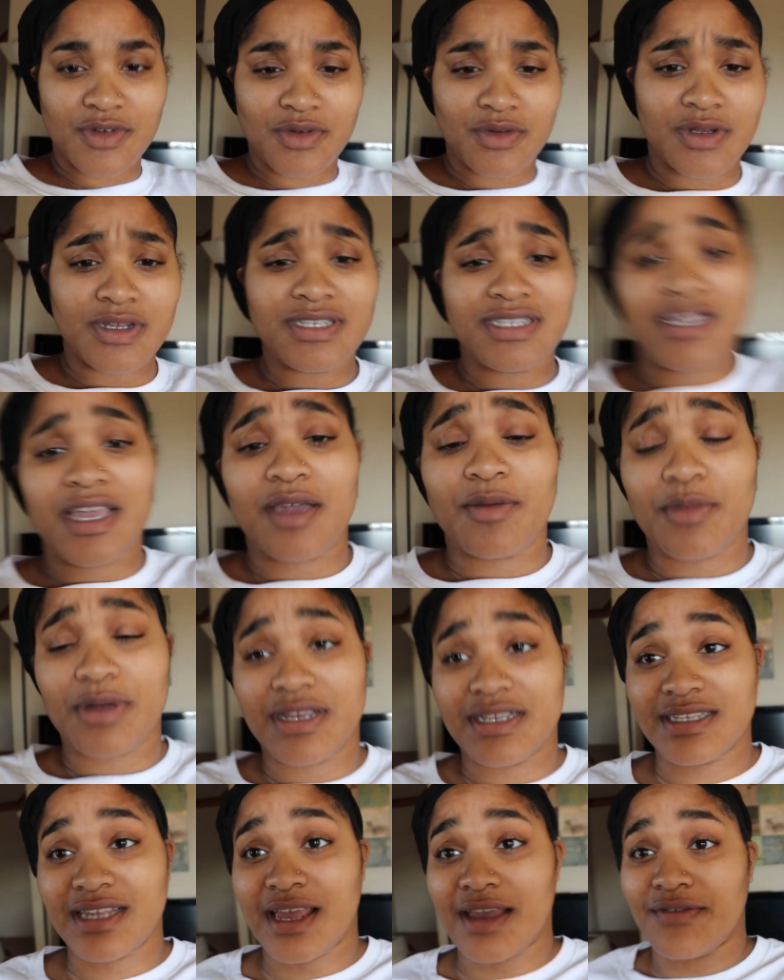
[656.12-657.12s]
Ooh, this camera
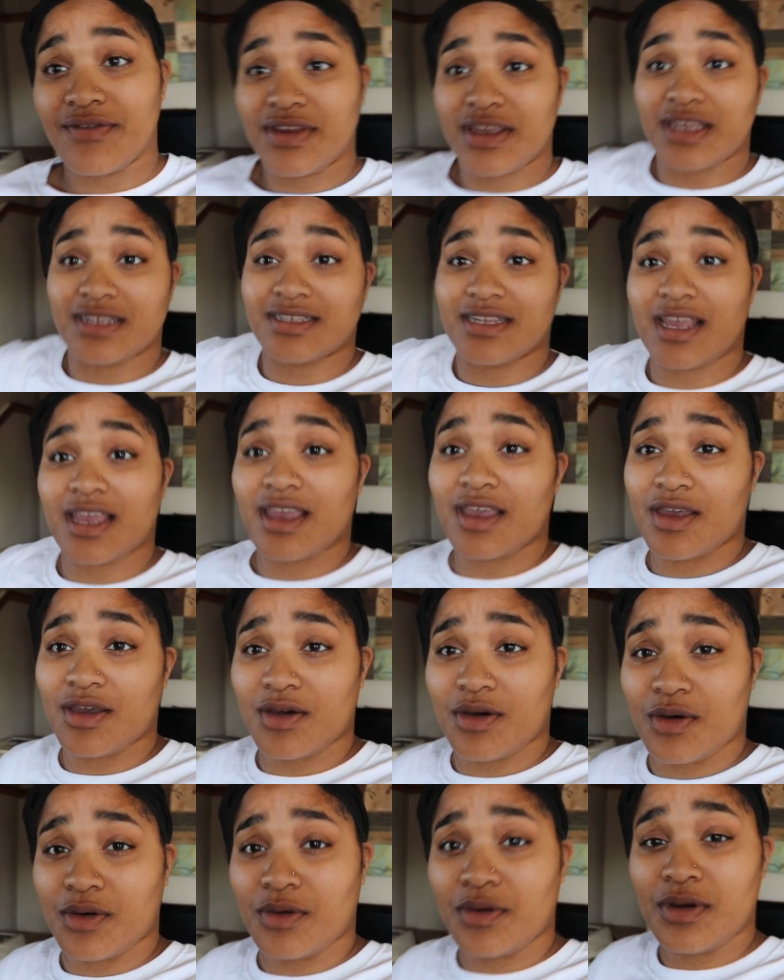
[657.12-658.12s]
is heavy as
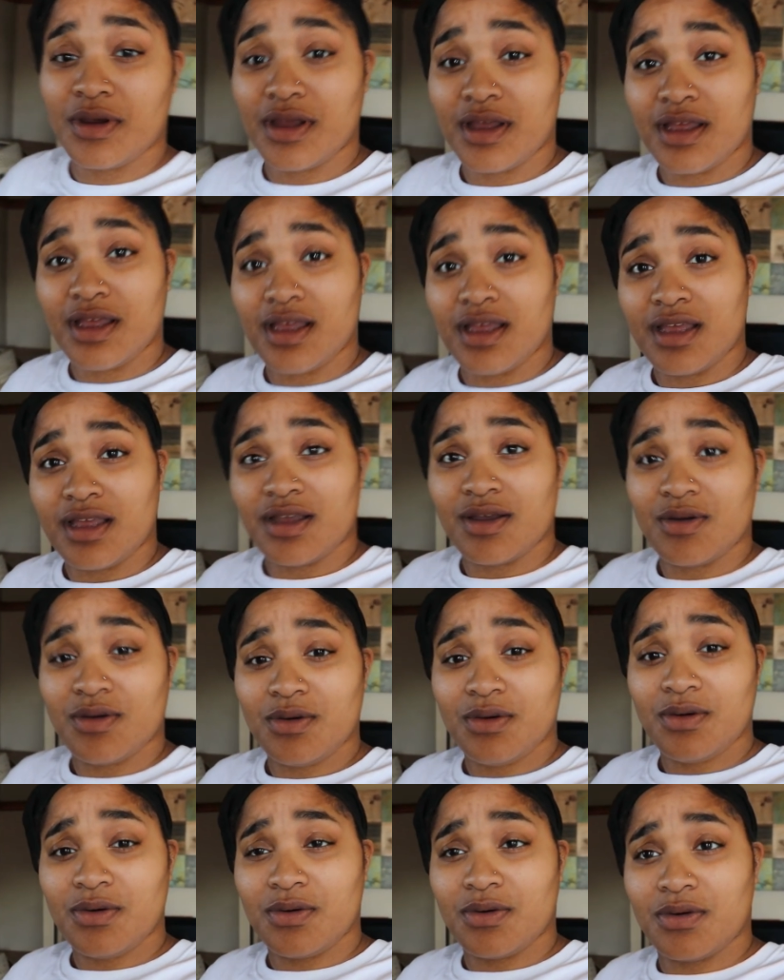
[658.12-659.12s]
hell.
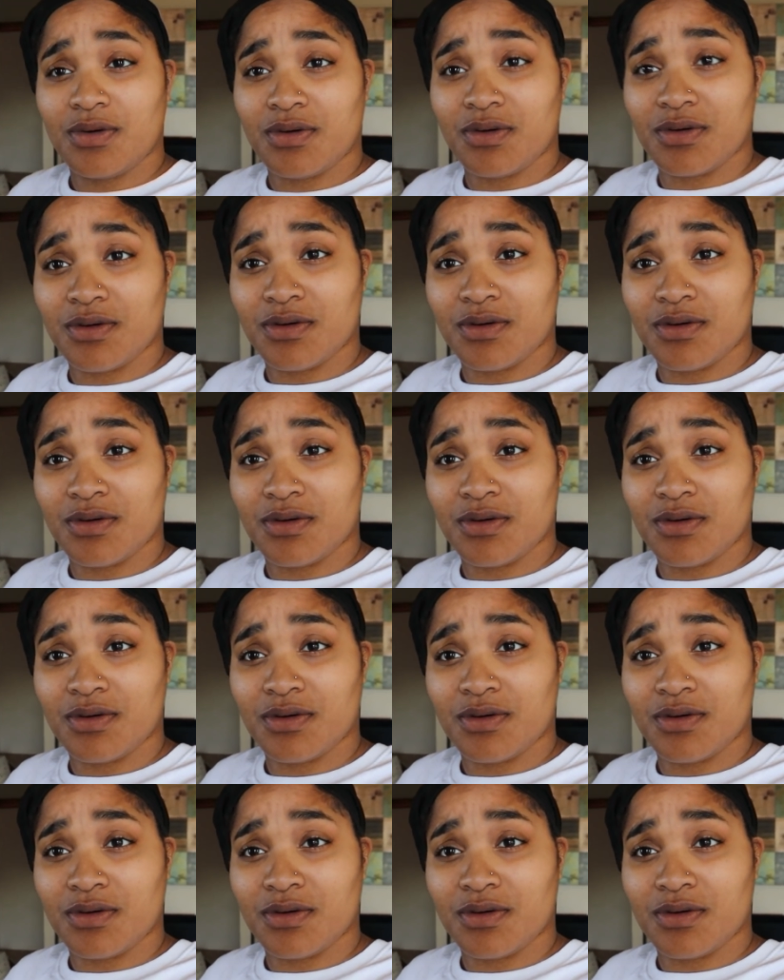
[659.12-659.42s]
Ooh.